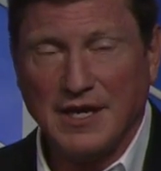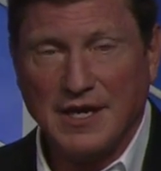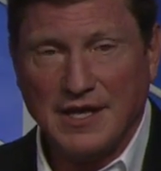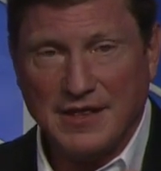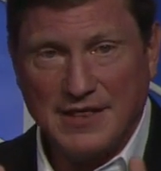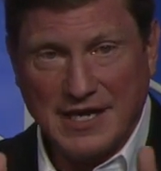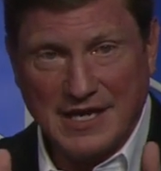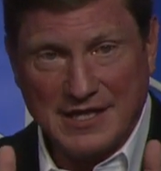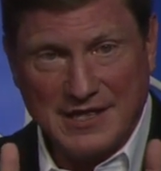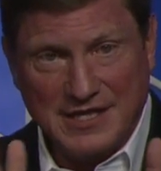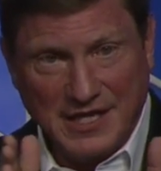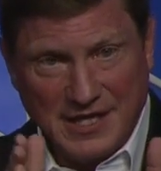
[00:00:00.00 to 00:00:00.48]

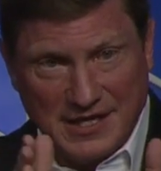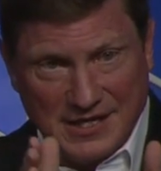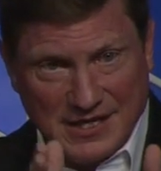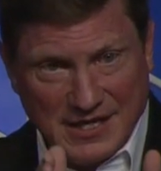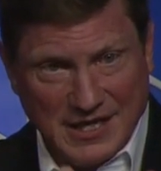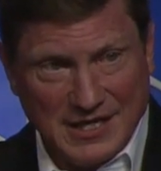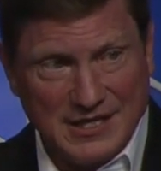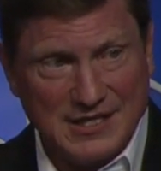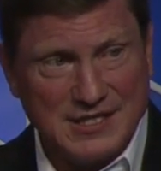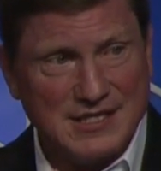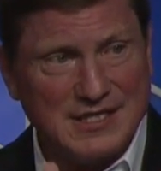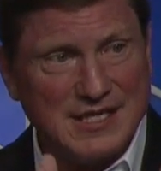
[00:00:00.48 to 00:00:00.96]
that the
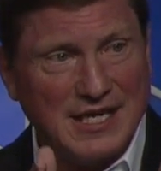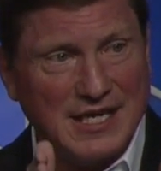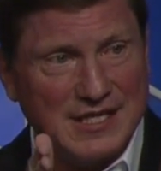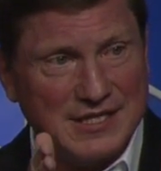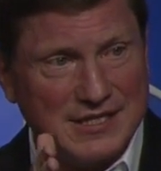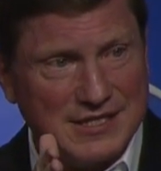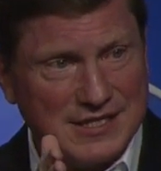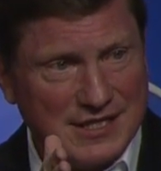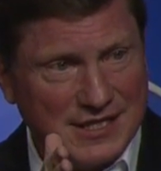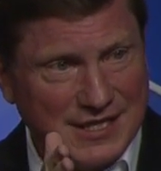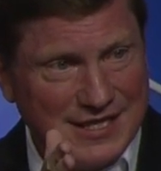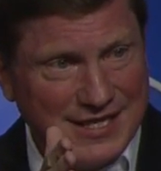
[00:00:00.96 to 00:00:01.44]
United
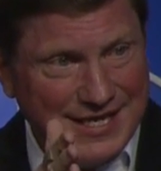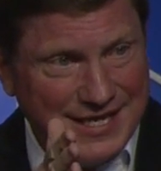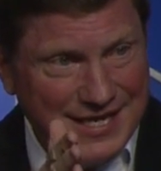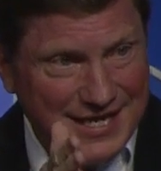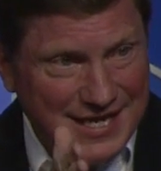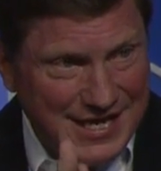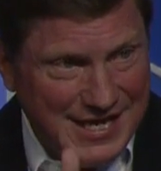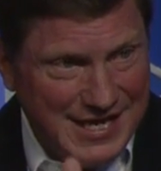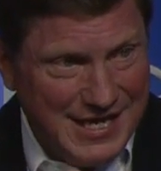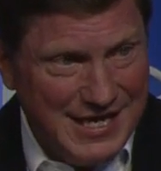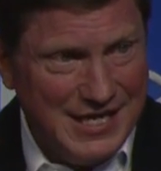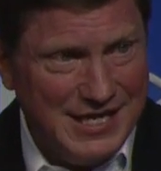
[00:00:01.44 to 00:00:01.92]
States
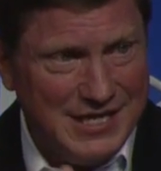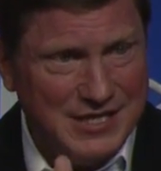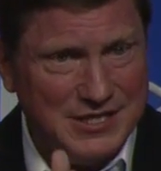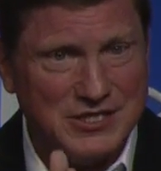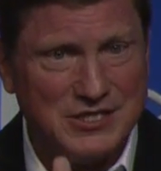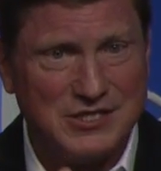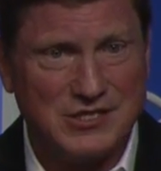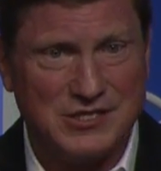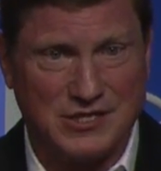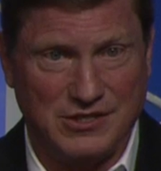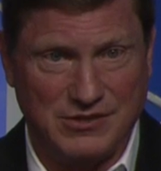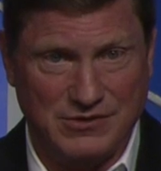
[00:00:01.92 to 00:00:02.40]

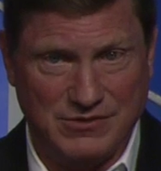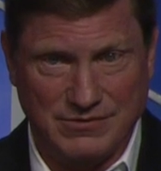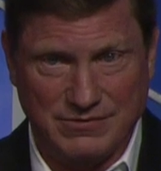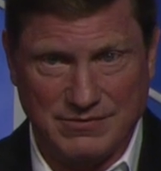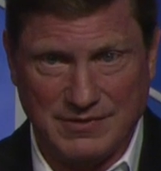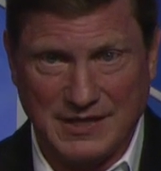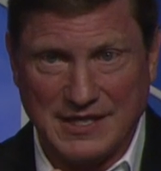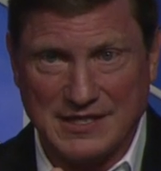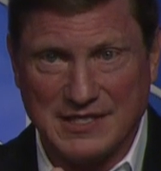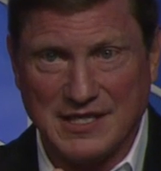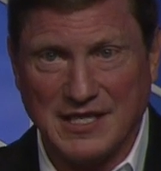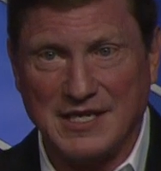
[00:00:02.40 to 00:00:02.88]
needs to,
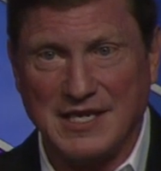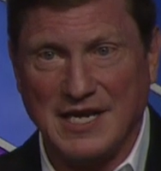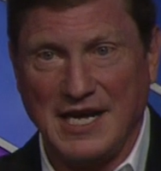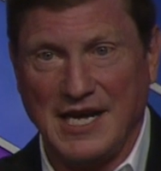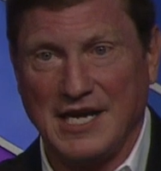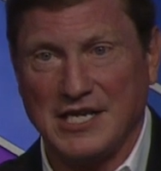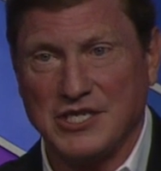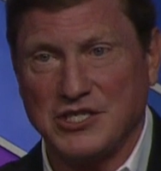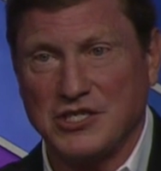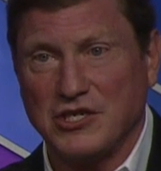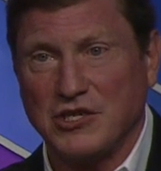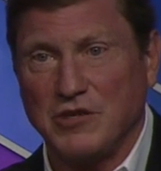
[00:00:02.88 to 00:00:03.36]
as a
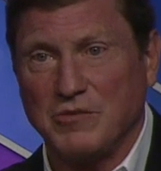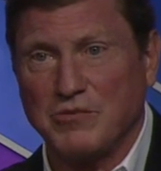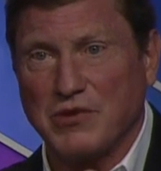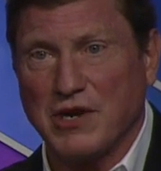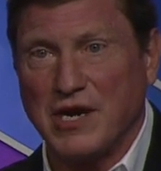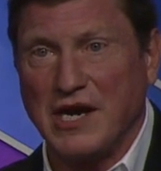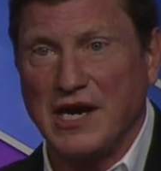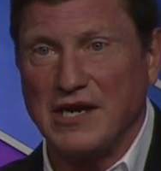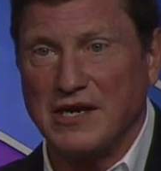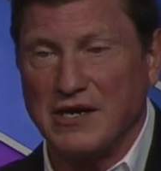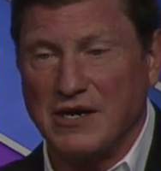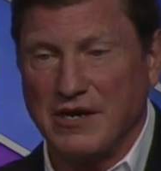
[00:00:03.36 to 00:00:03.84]
national
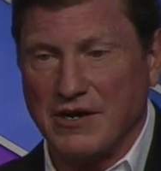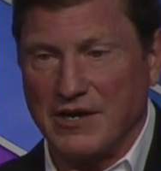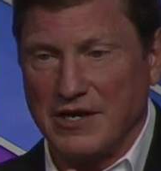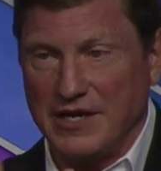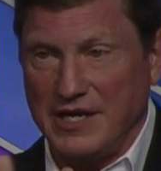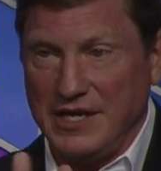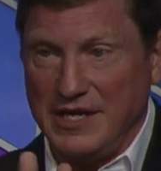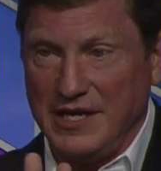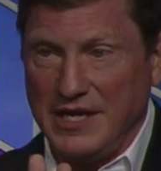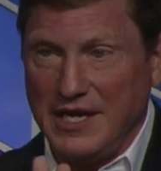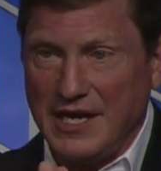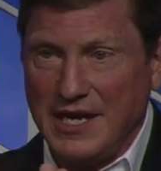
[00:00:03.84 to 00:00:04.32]

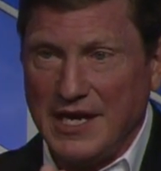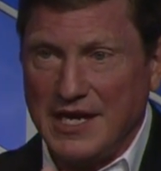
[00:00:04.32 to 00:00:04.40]
priority,